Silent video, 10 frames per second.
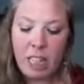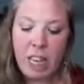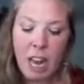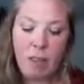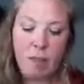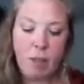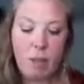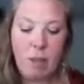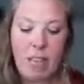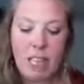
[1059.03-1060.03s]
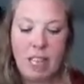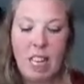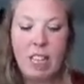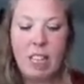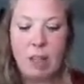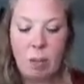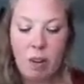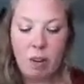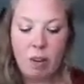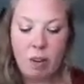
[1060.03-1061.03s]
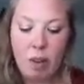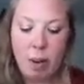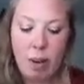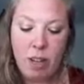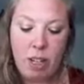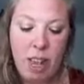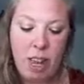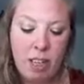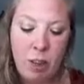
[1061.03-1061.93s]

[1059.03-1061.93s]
to have such amazing things in the world as great white sharks,